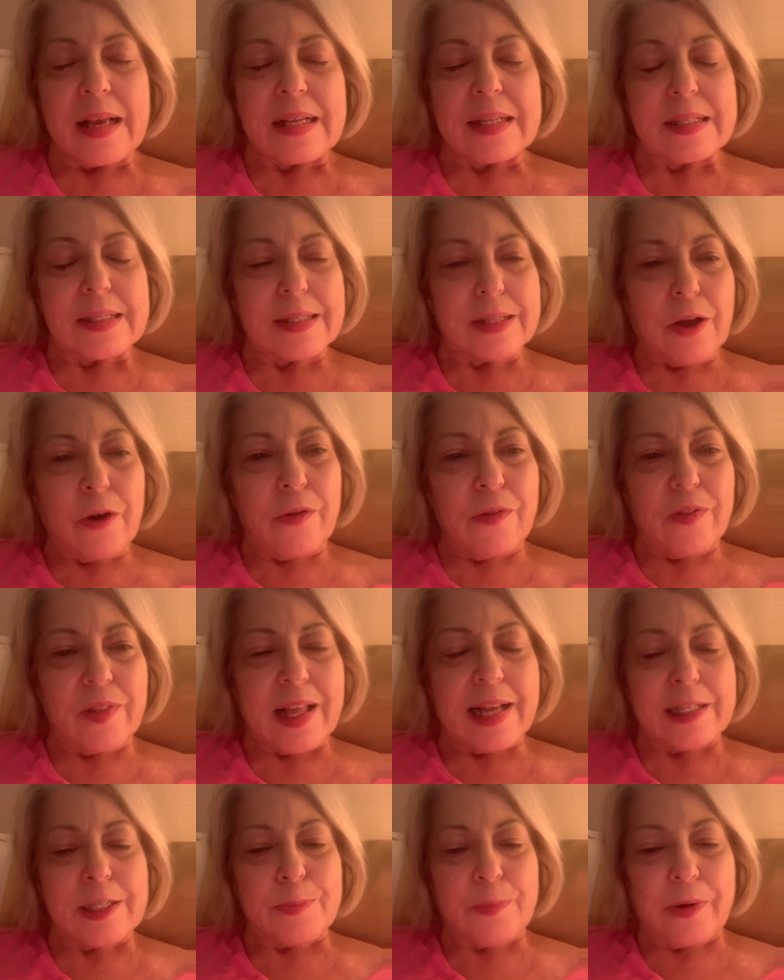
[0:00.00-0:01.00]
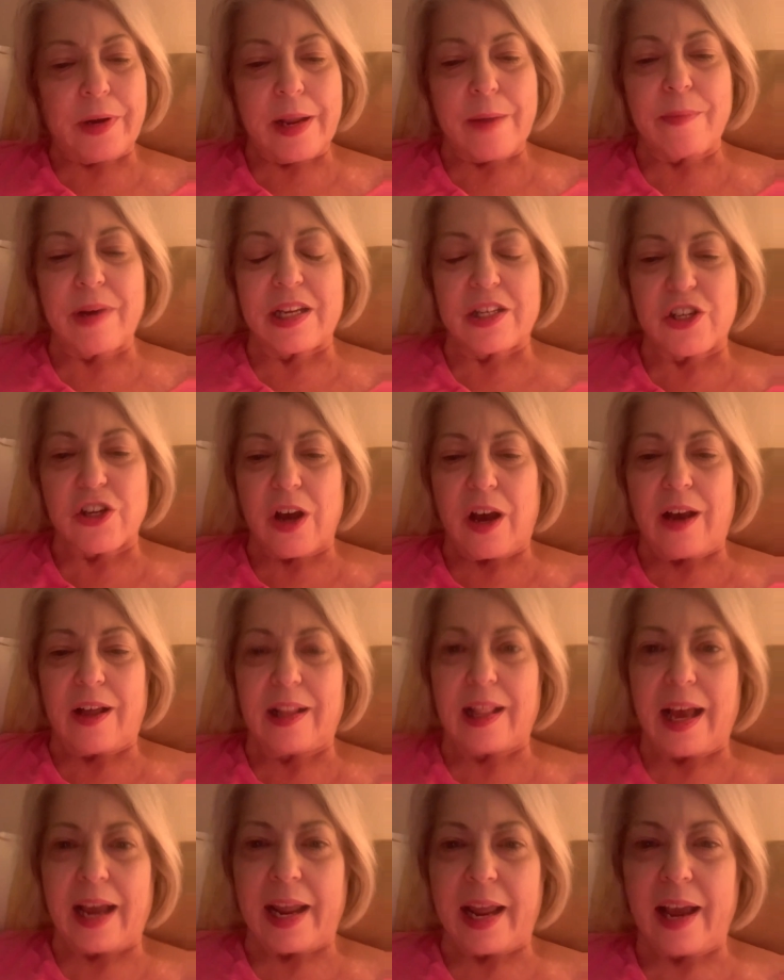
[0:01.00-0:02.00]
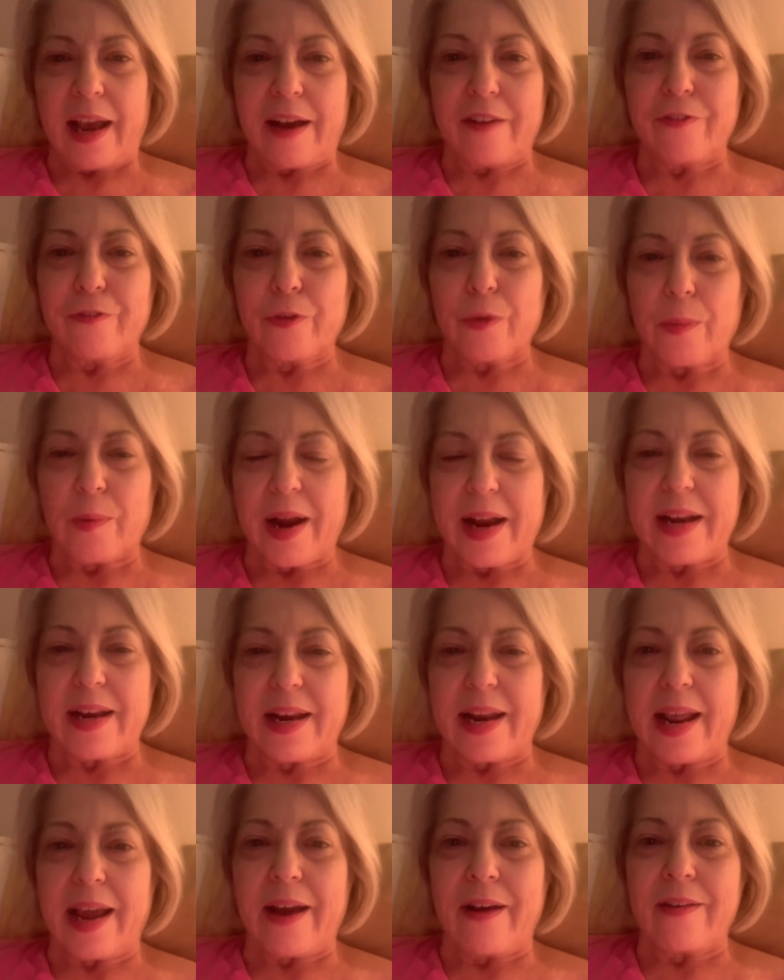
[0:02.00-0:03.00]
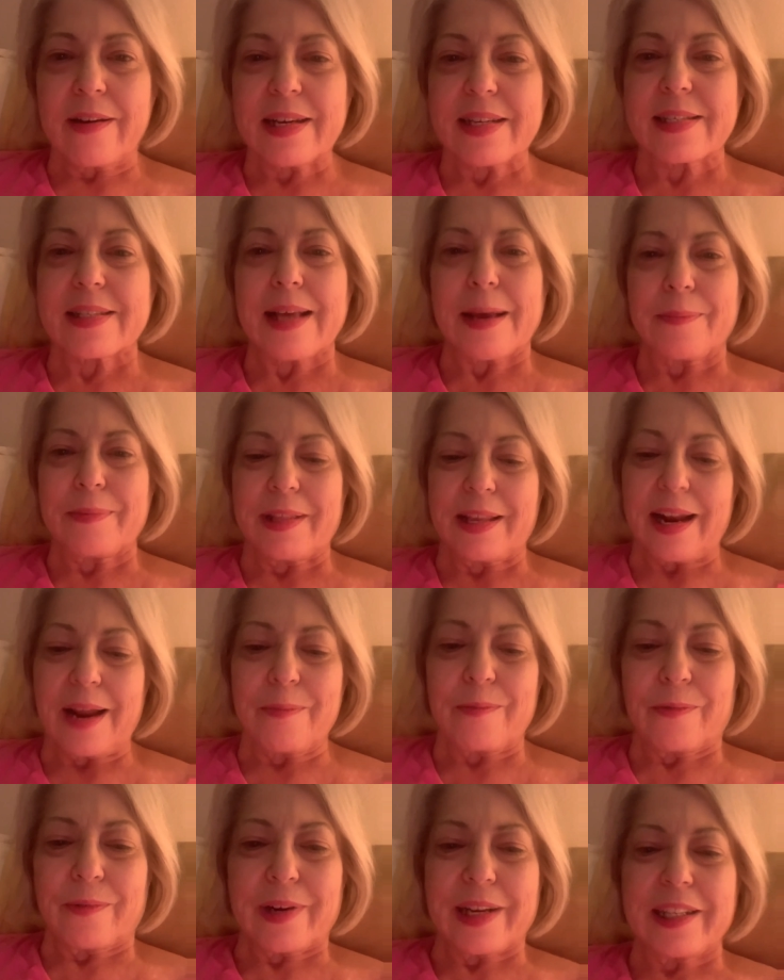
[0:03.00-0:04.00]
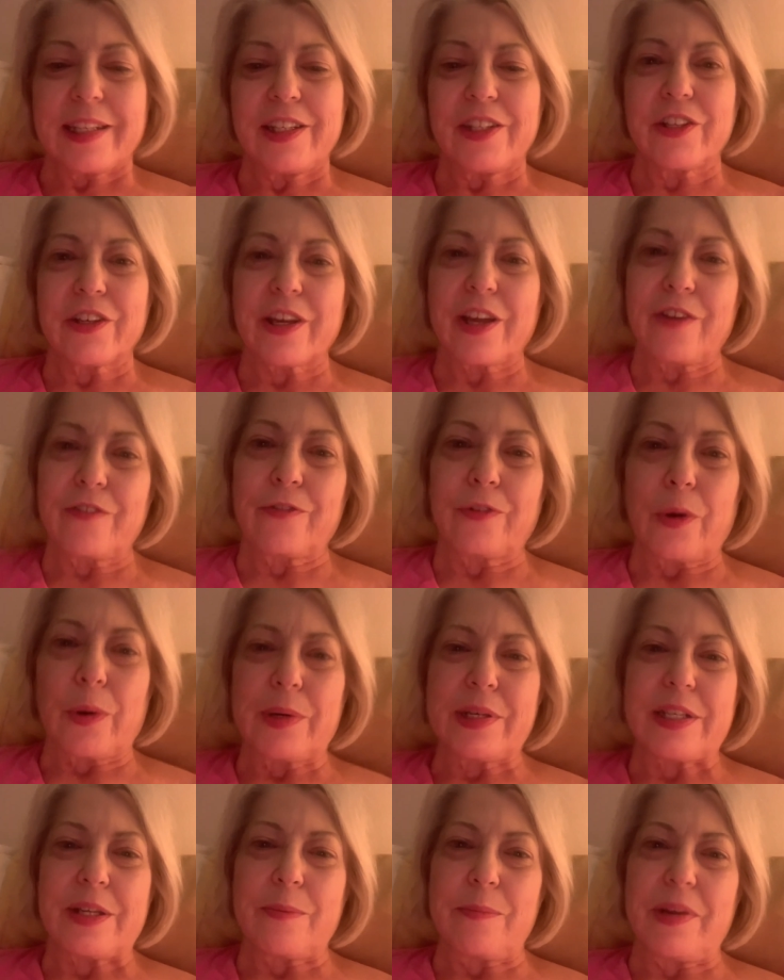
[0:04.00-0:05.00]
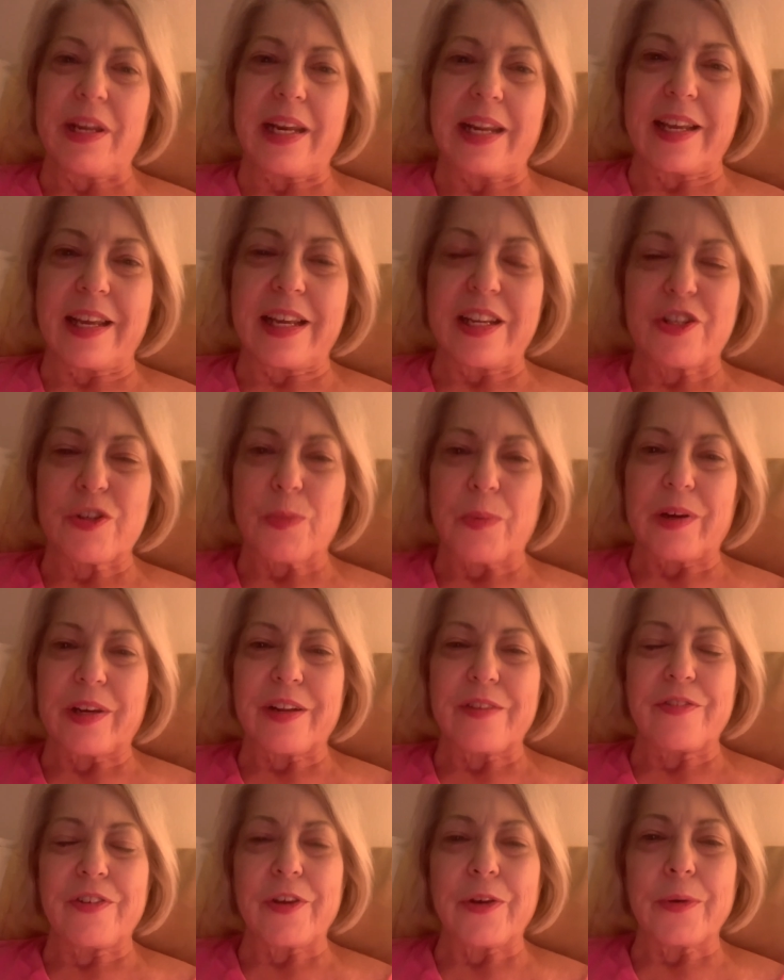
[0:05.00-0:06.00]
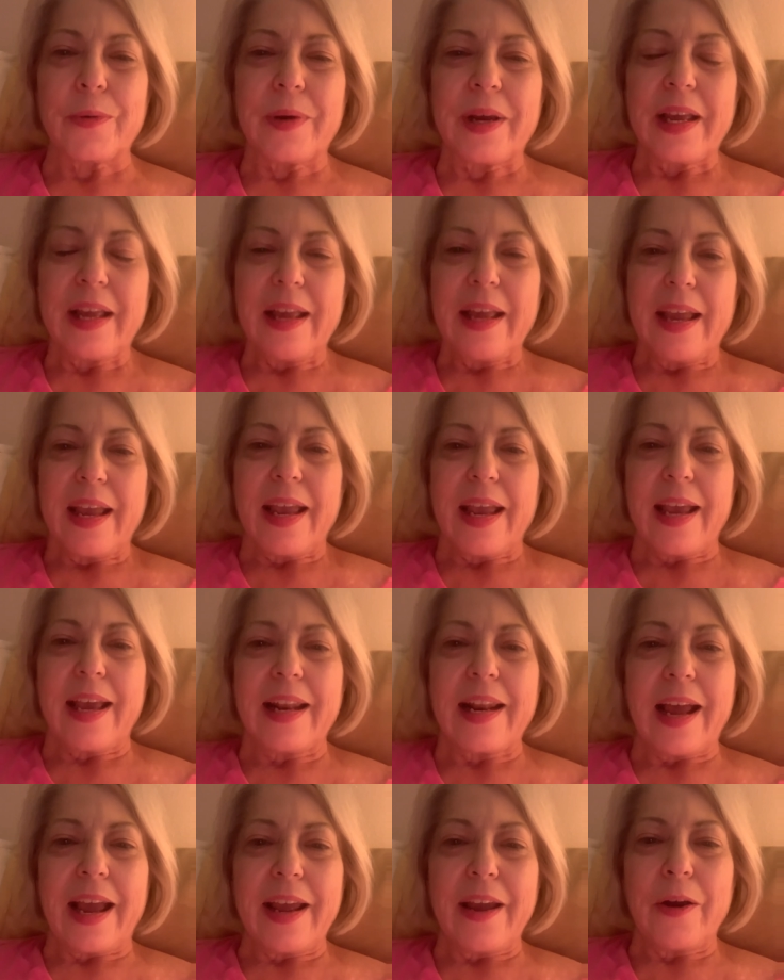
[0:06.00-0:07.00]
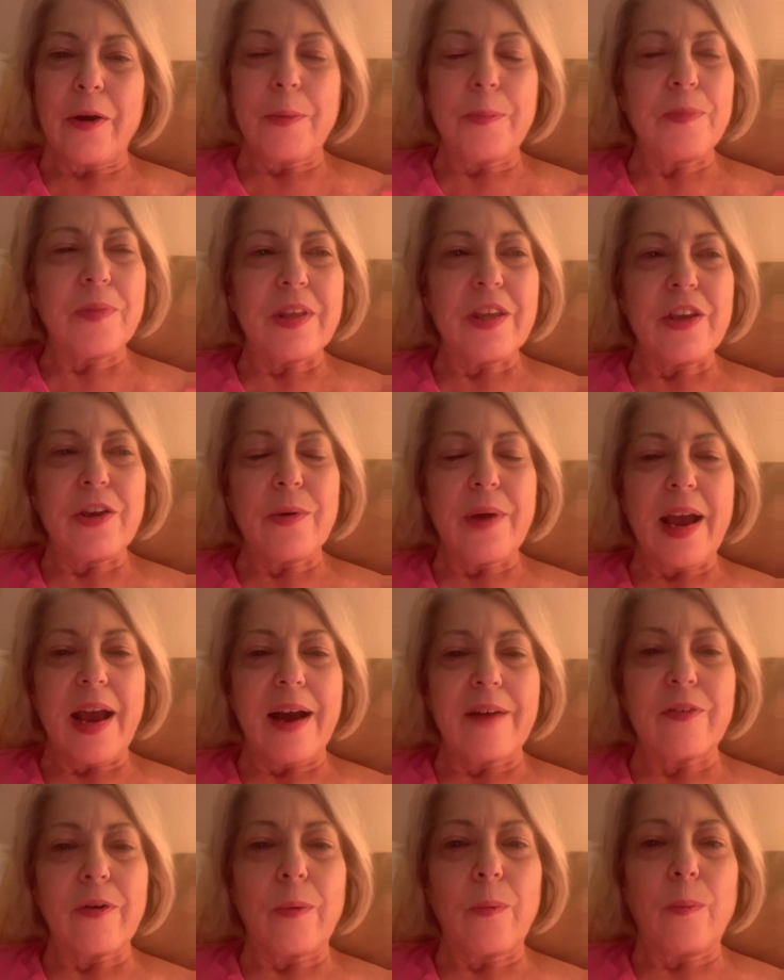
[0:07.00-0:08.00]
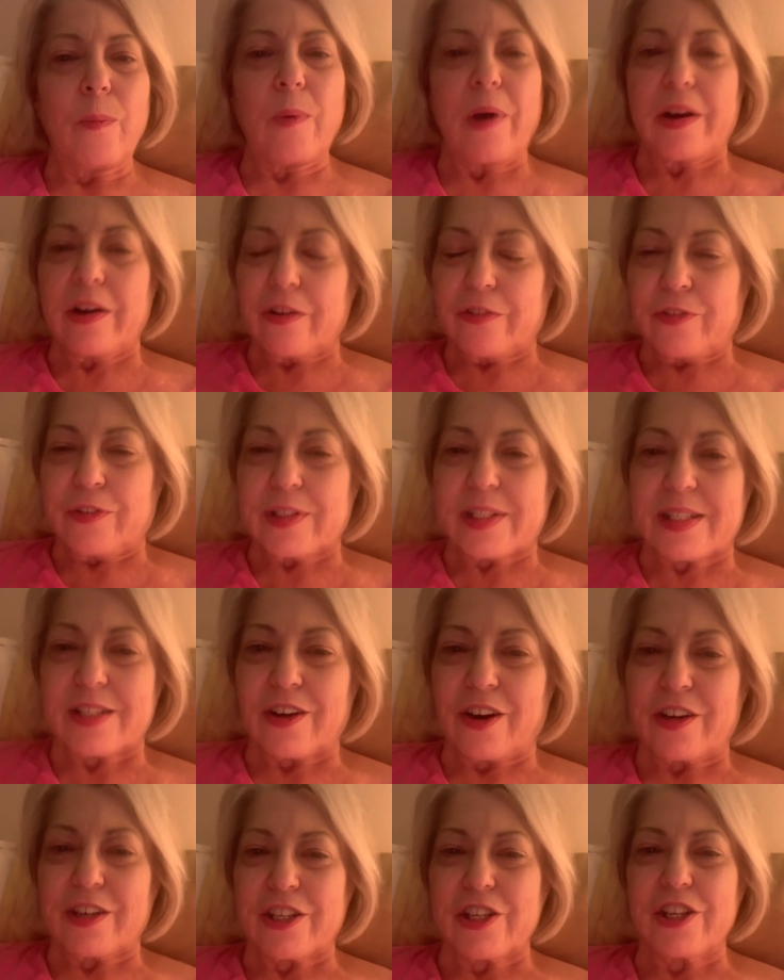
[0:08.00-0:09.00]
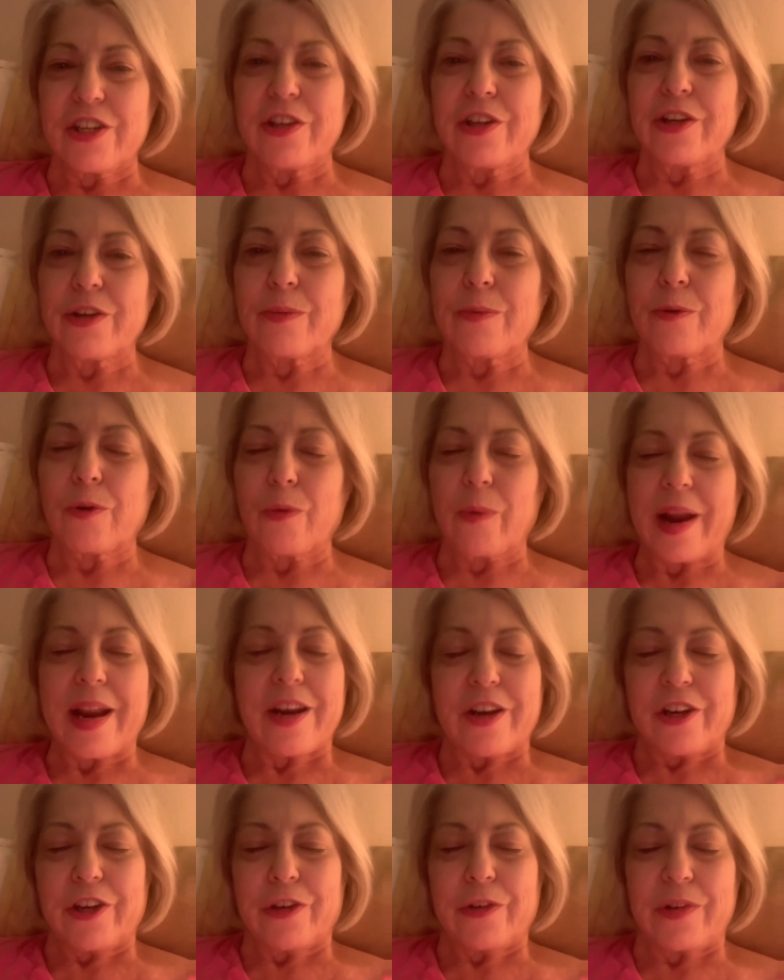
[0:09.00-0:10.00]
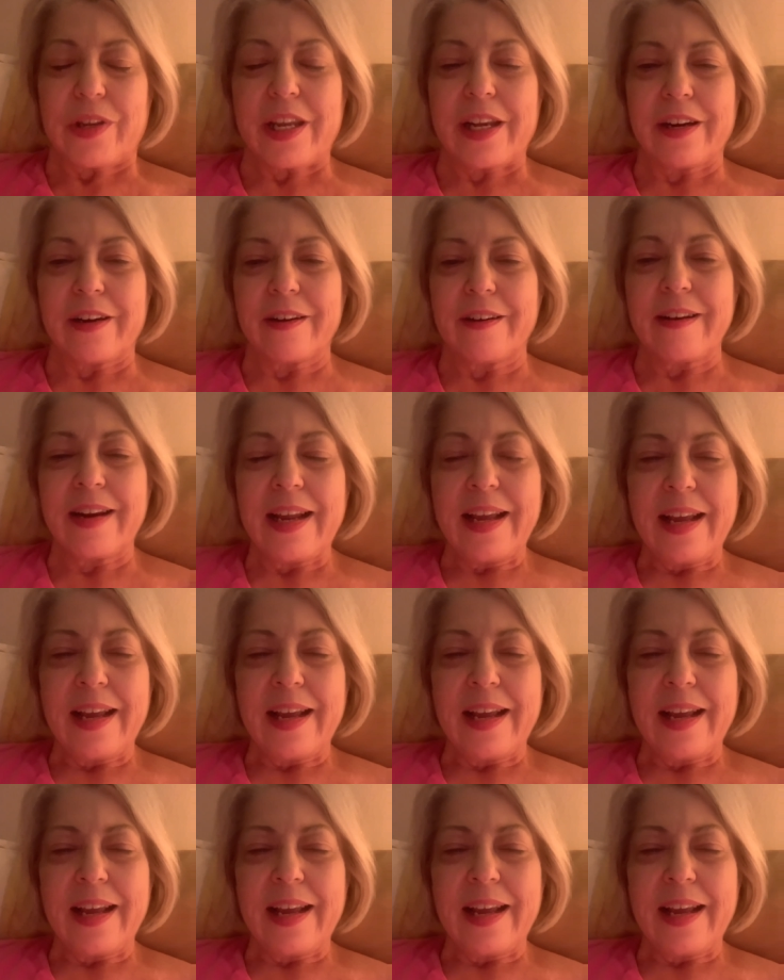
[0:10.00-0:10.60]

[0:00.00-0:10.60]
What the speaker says: So that's pretty much all I have for right now, except that I'm really looking forward to meeting each one of you. And I hope that you have a wonderful start to a great new year